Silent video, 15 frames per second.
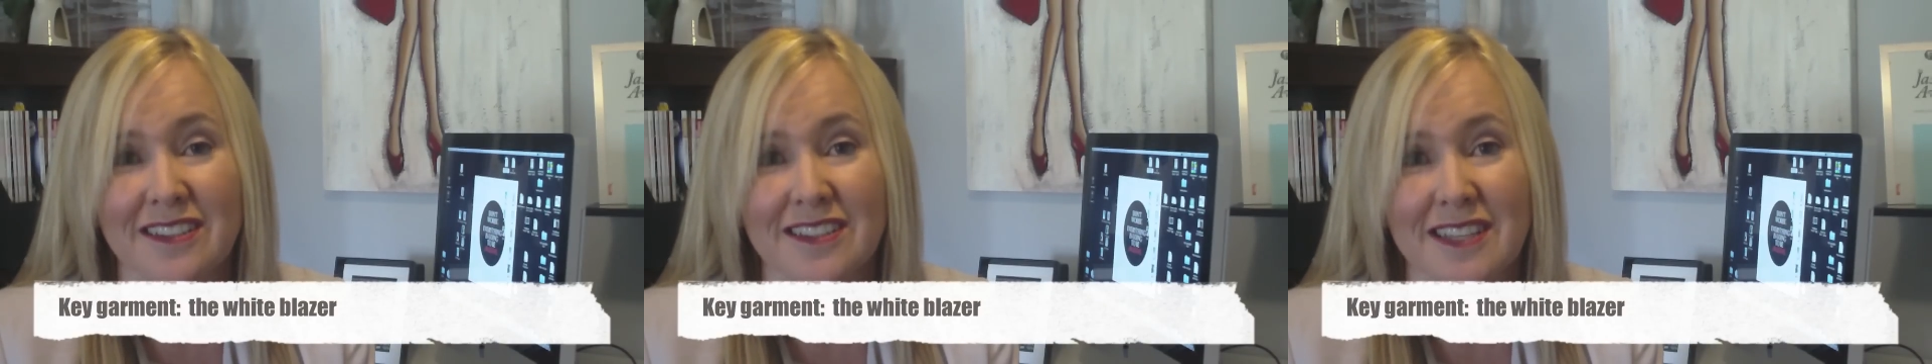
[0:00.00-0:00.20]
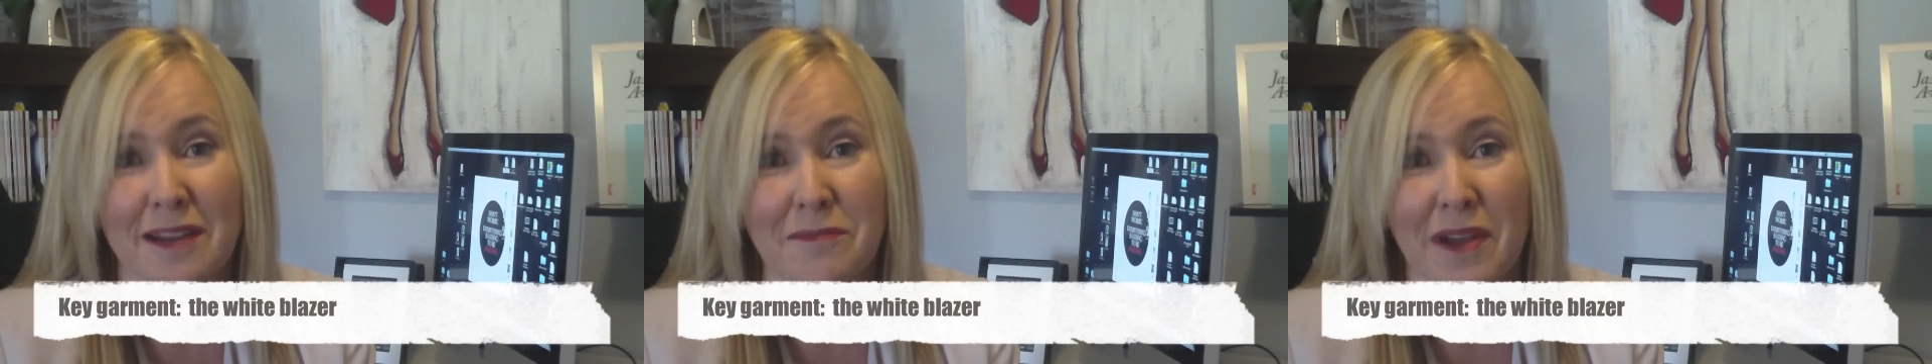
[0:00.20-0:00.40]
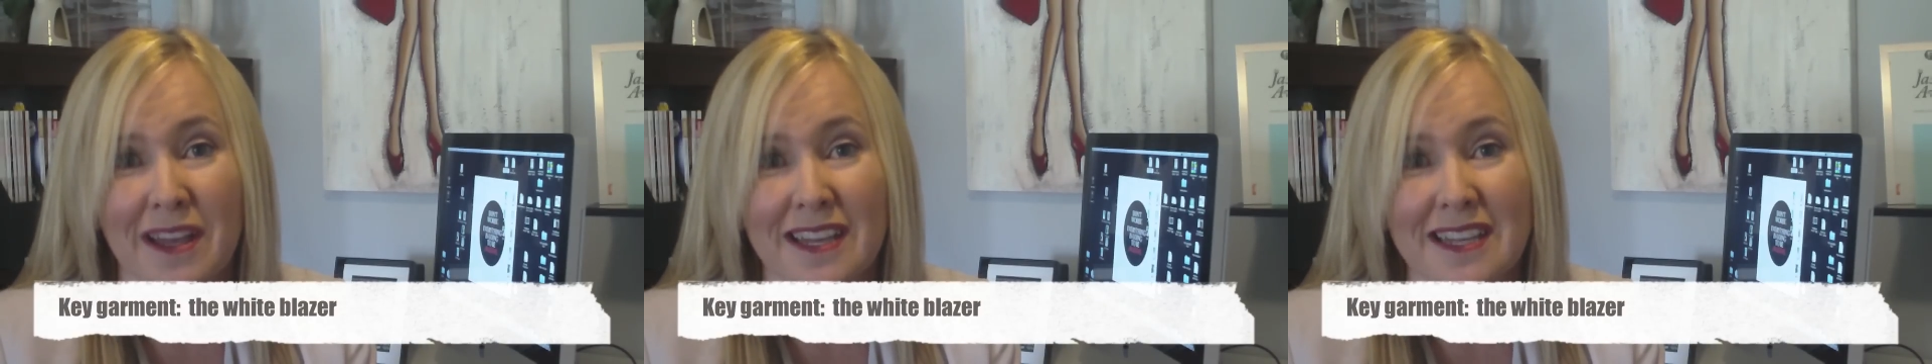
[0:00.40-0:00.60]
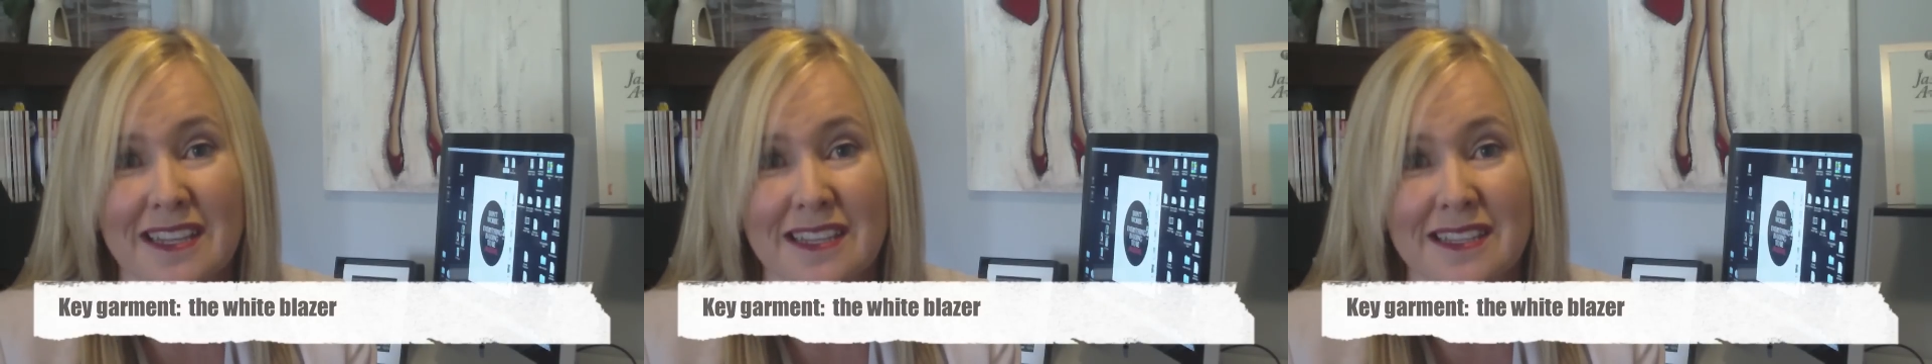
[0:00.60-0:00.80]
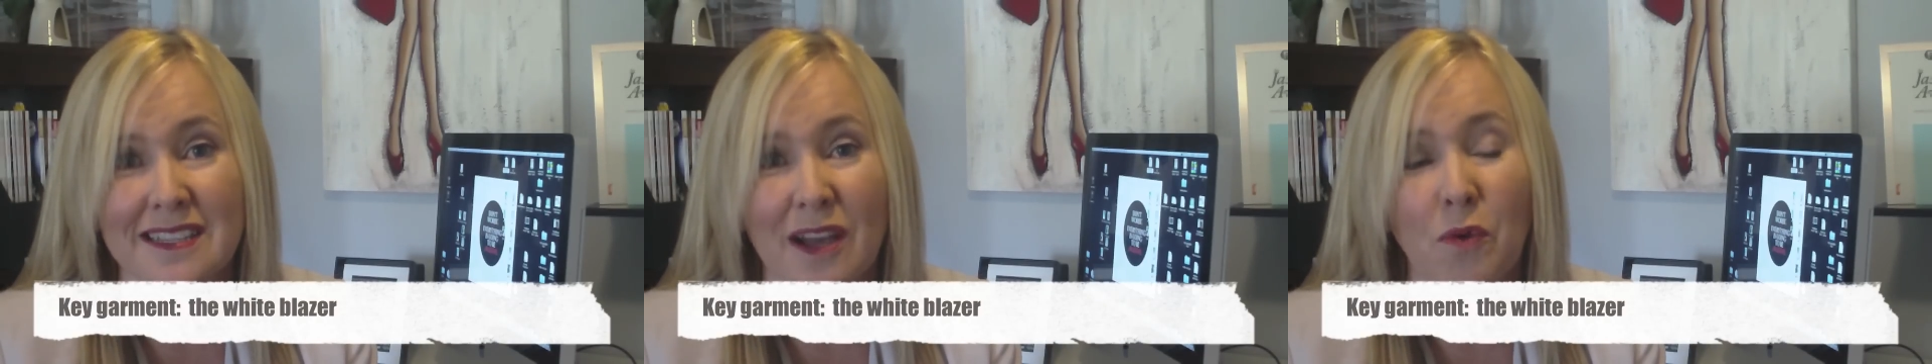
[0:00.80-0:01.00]
summer
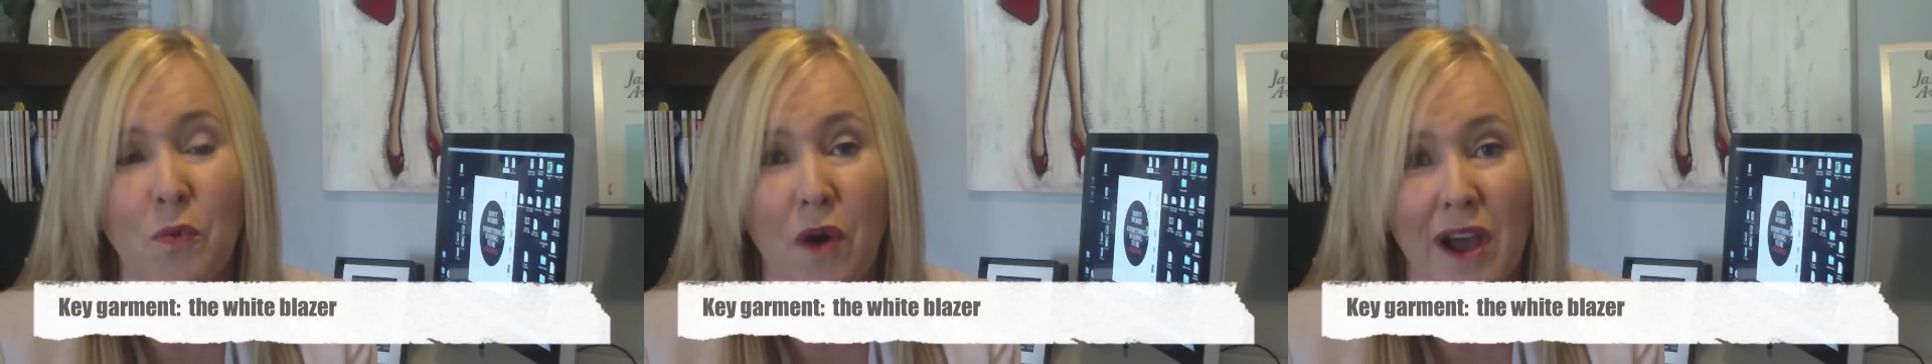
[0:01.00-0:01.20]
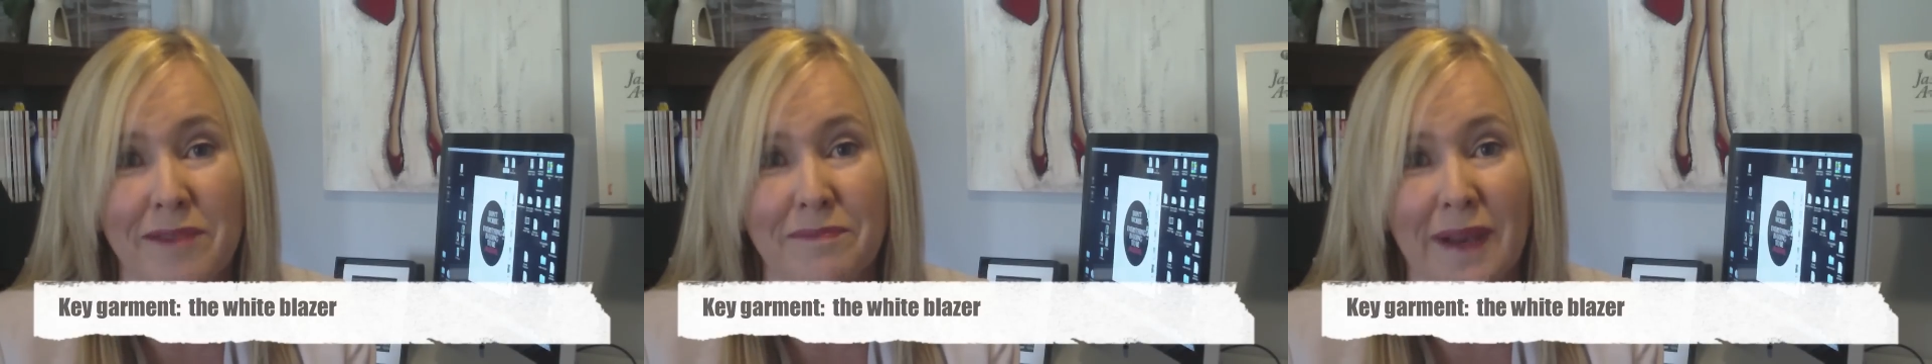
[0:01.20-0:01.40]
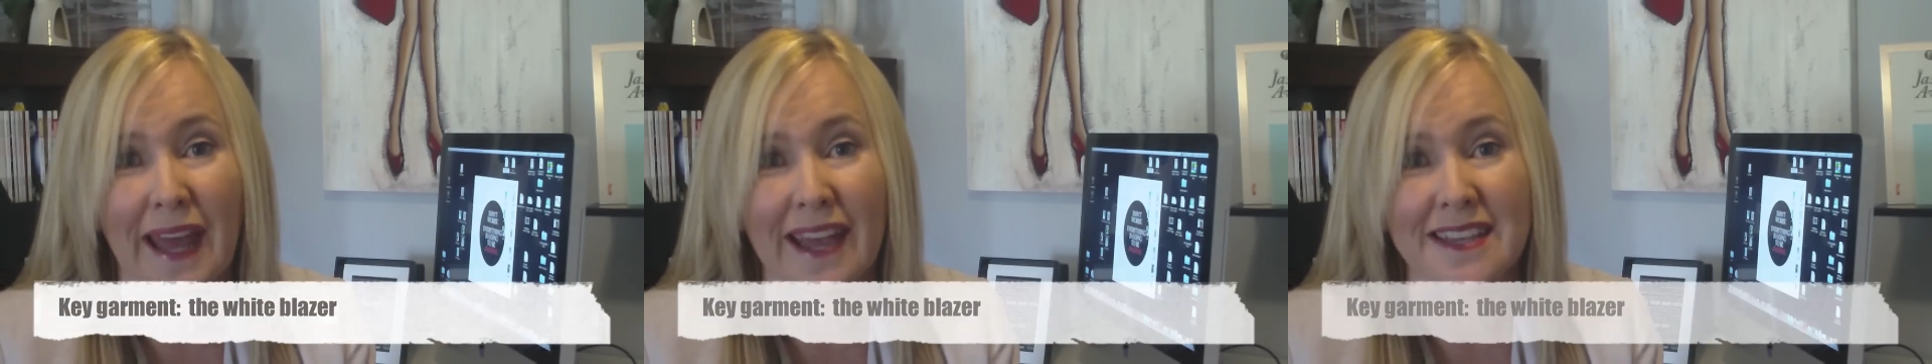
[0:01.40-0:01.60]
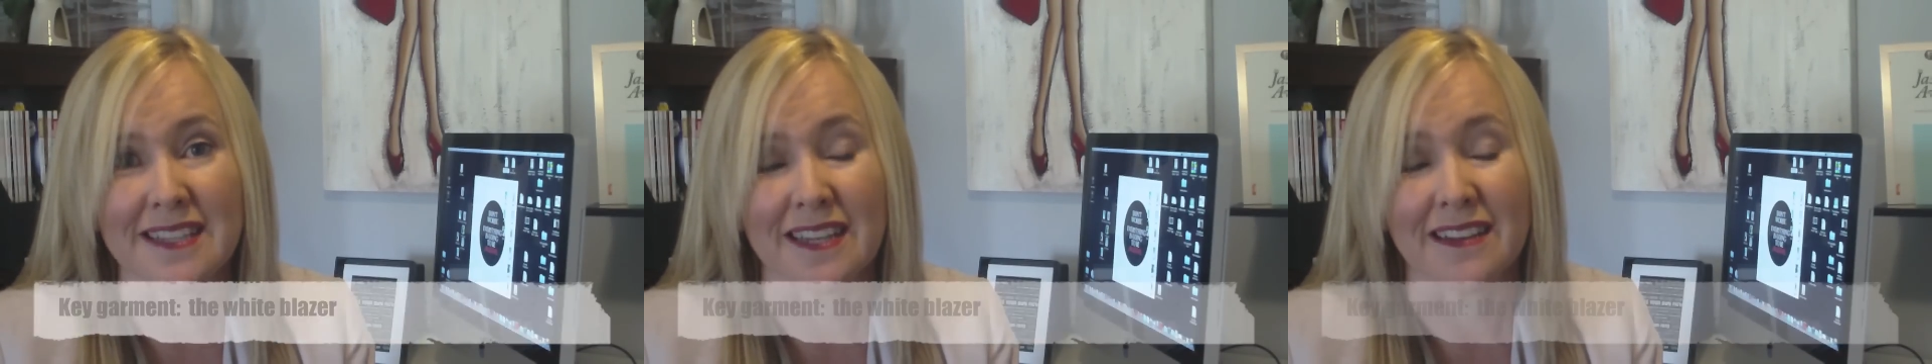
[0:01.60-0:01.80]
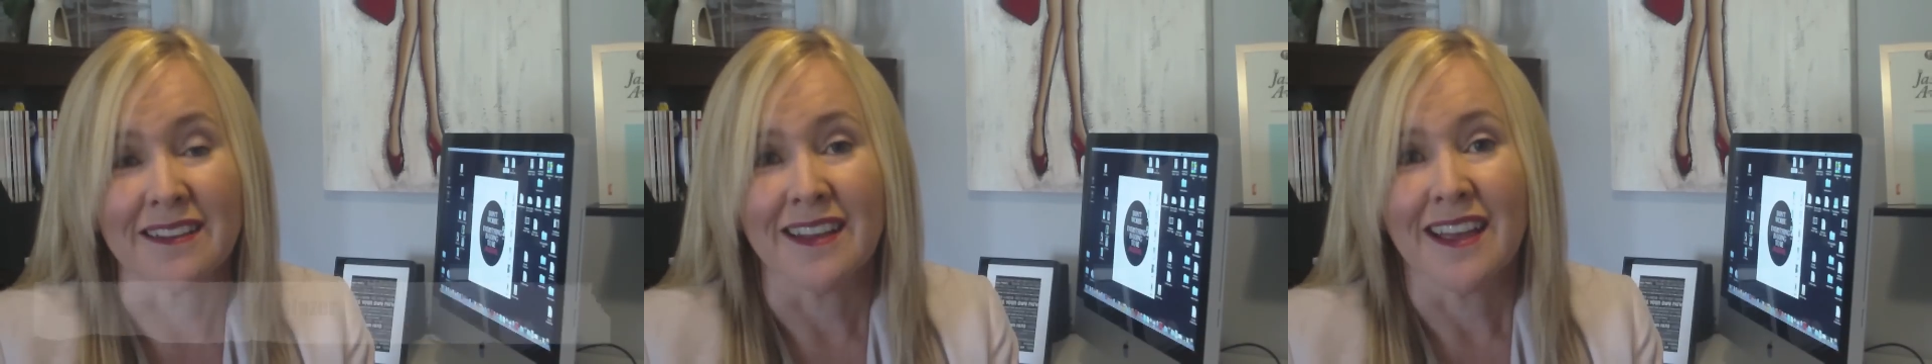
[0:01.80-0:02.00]
is a white
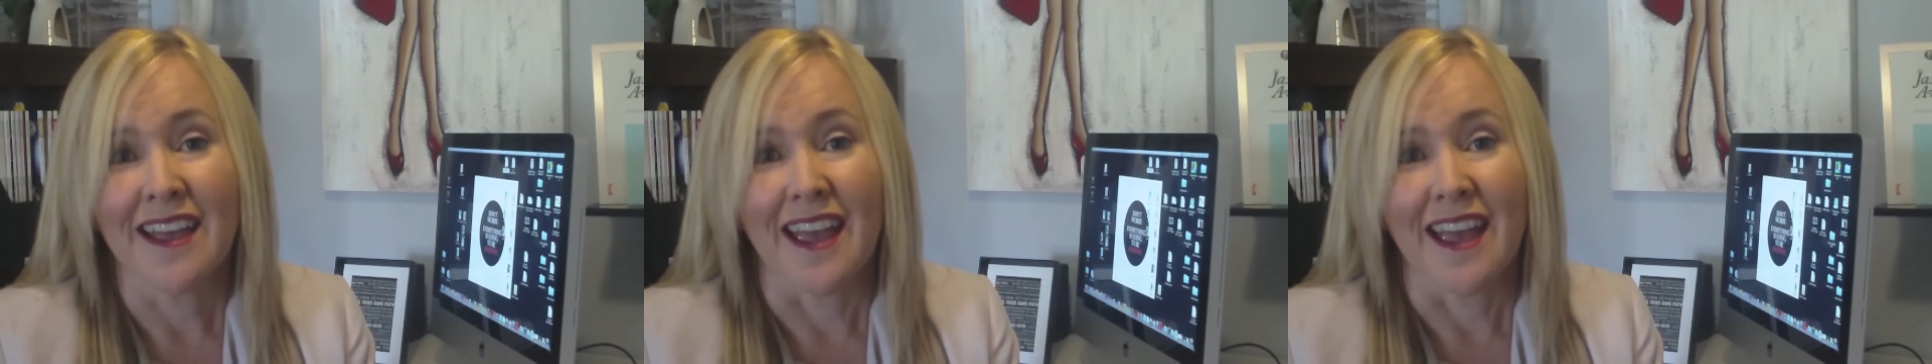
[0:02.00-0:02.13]
blazer